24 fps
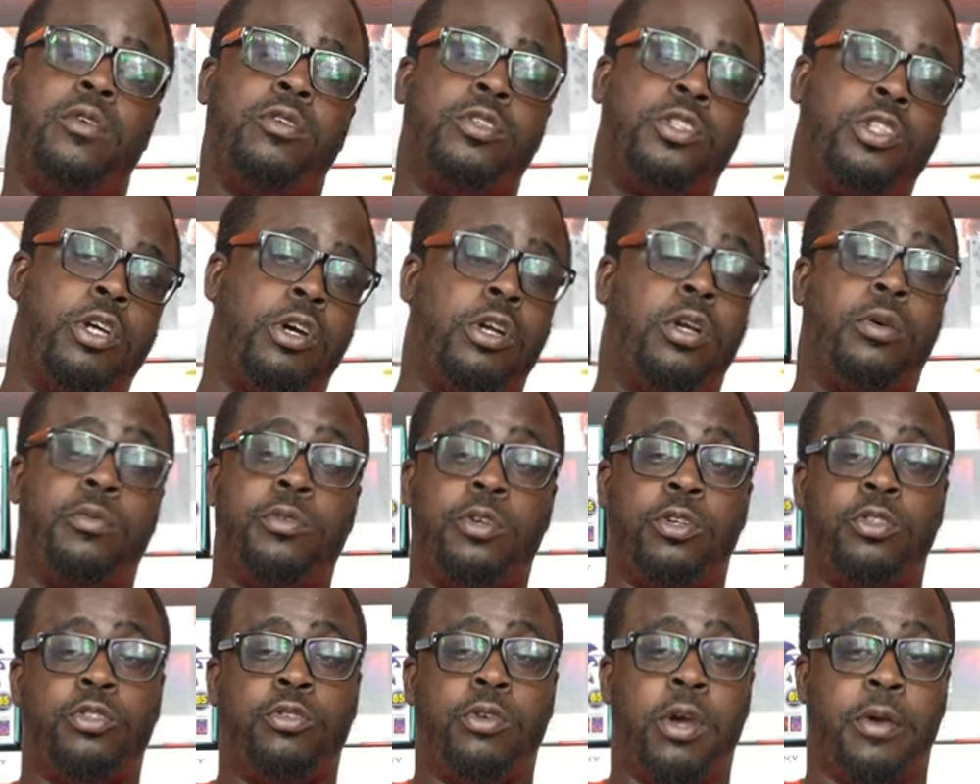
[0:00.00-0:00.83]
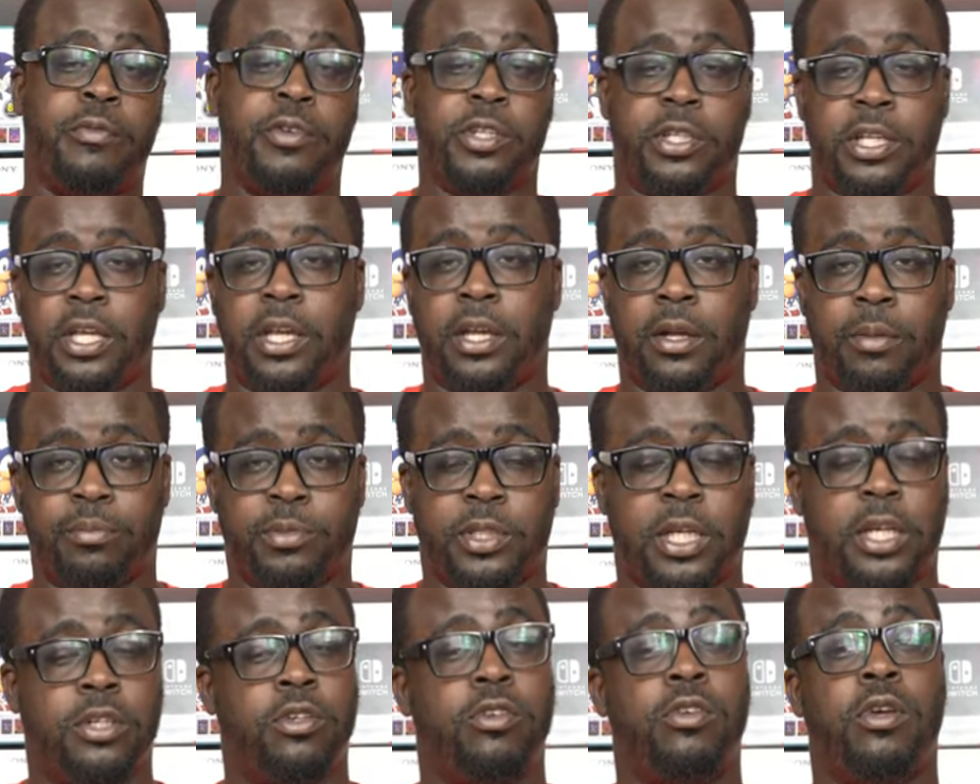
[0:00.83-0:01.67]
We're going to turn up. We're going to do everything. I'm
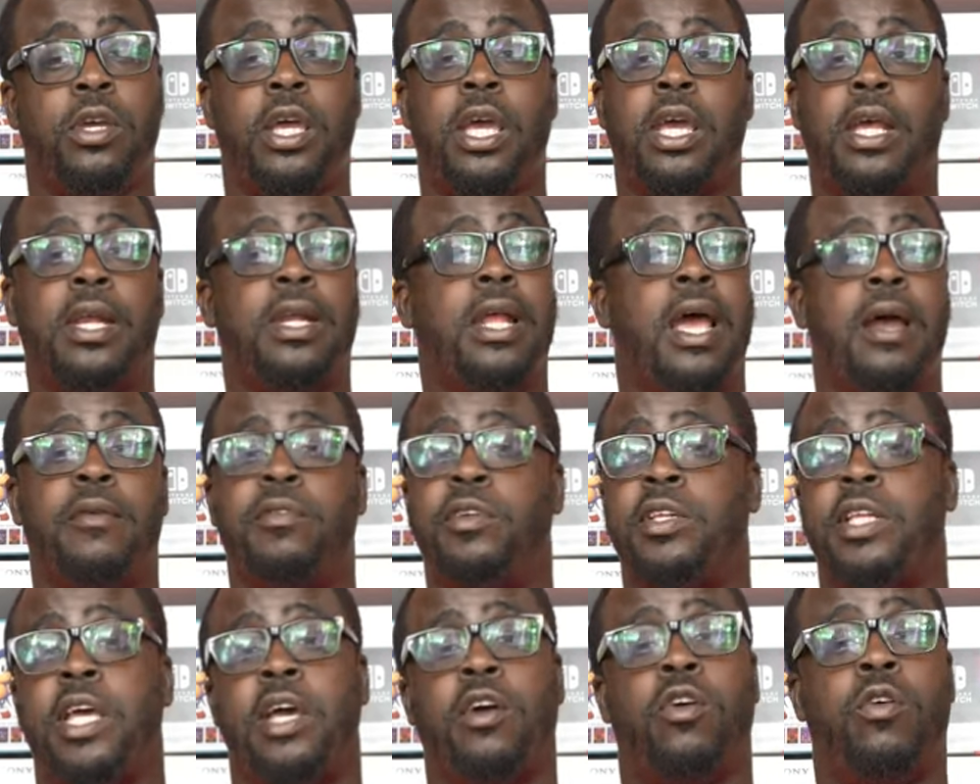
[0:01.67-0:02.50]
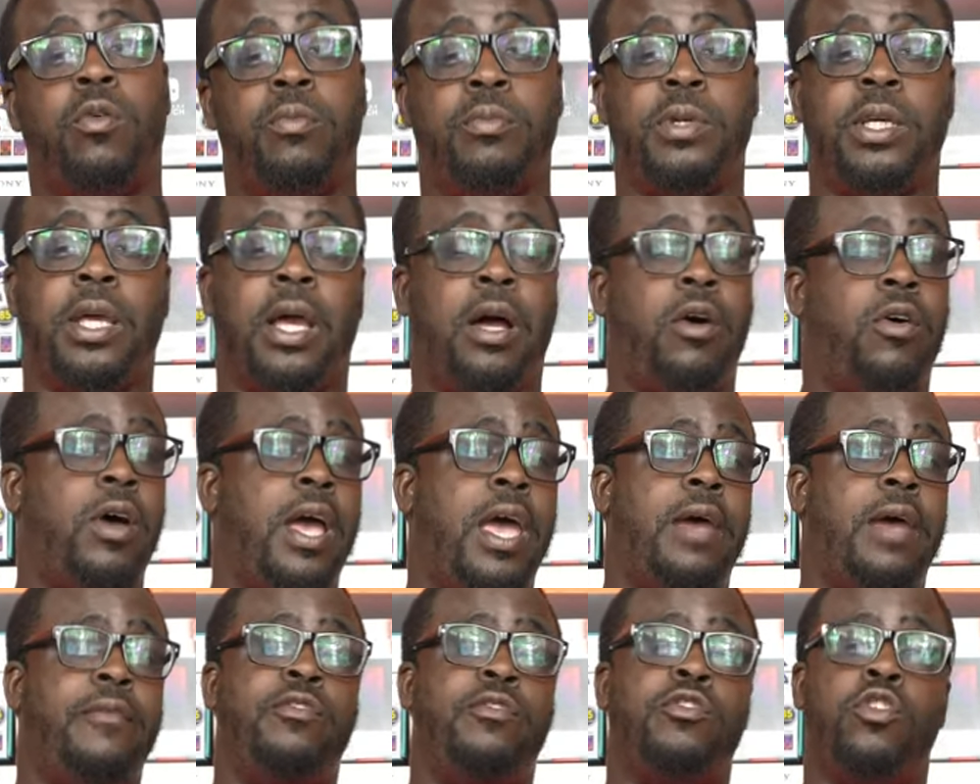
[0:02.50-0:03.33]
telling you, and everything on me. I don't
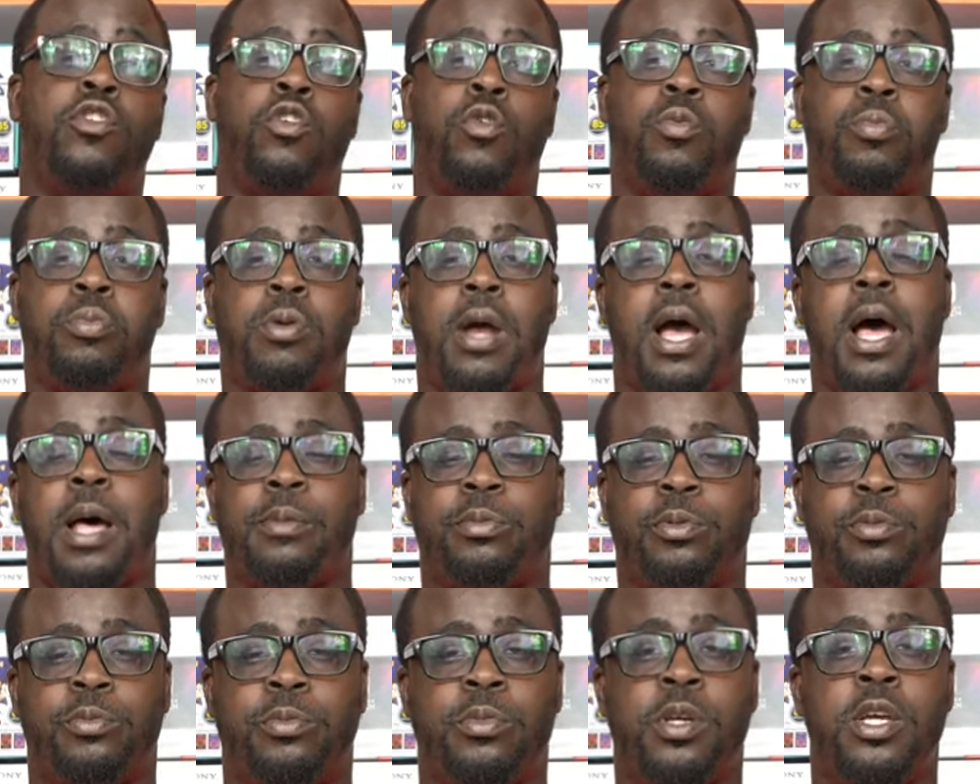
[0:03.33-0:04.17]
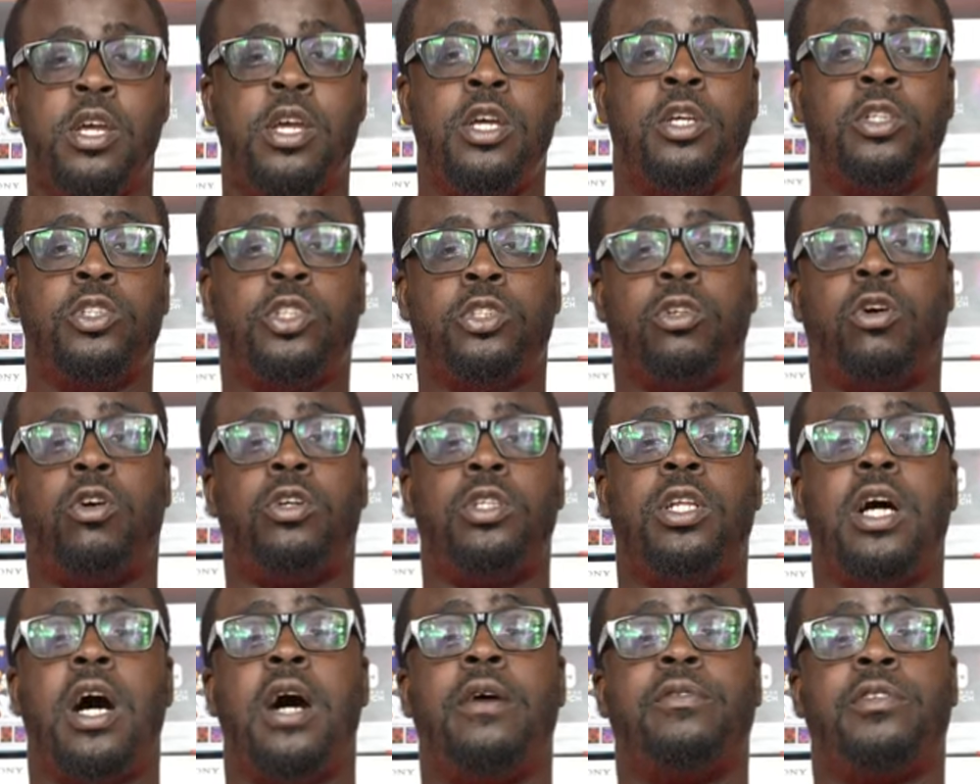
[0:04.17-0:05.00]
have no problem
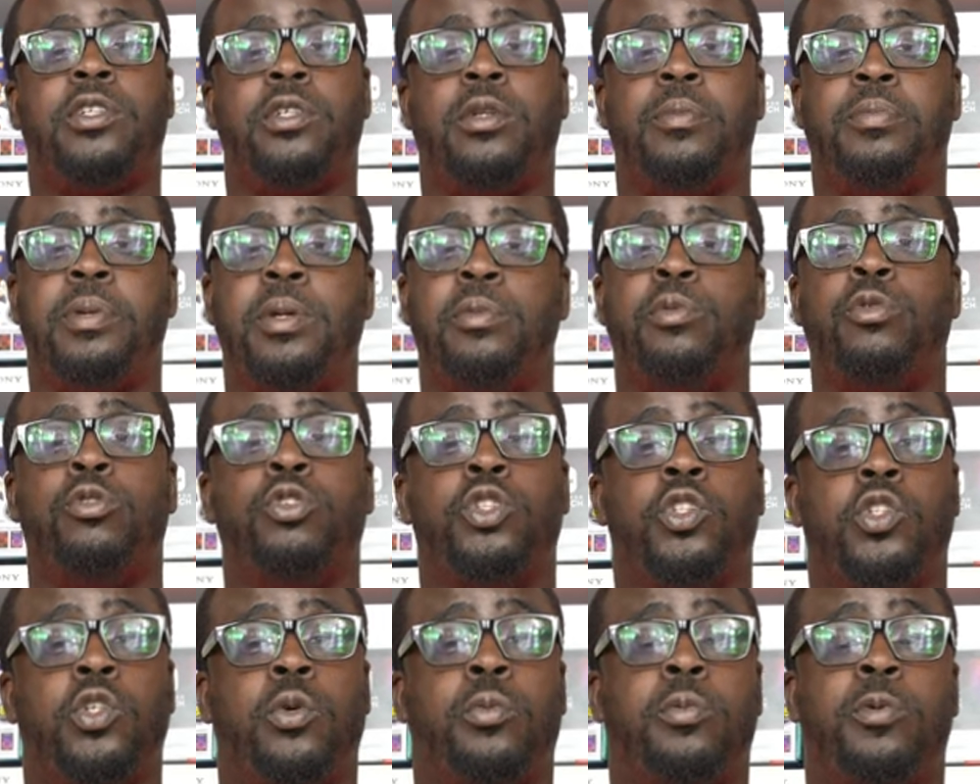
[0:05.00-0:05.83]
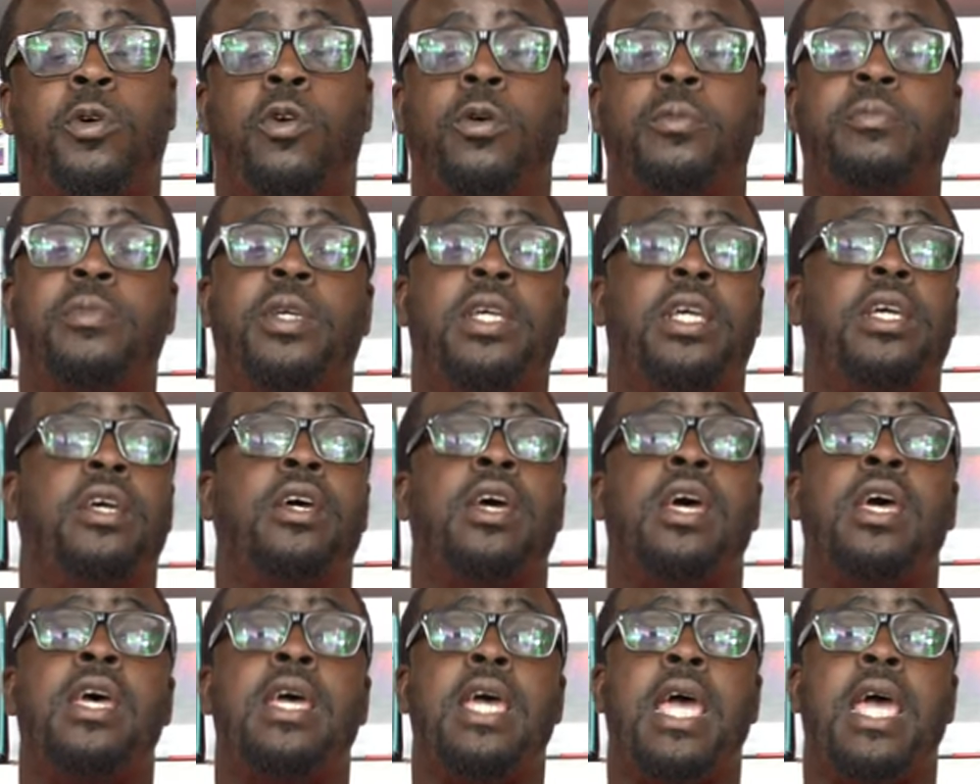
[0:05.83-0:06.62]
showing love to the people who support me.